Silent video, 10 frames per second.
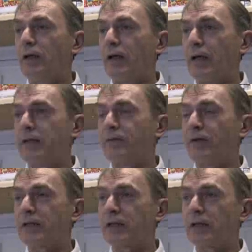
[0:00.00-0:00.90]
And the
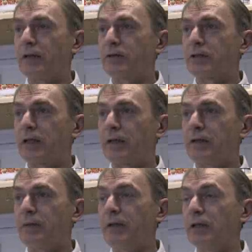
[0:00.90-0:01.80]
fact it closes down
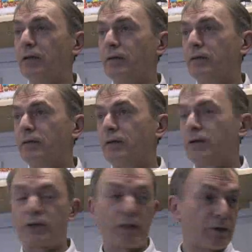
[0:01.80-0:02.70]
in the middle
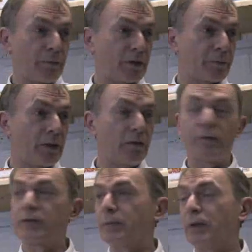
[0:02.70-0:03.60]
shows there must be a lot
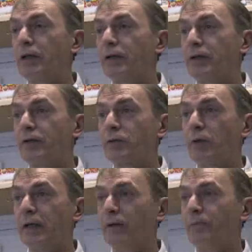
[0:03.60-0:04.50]
of supply on there as
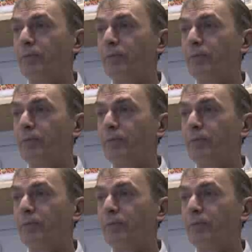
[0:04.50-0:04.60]
well.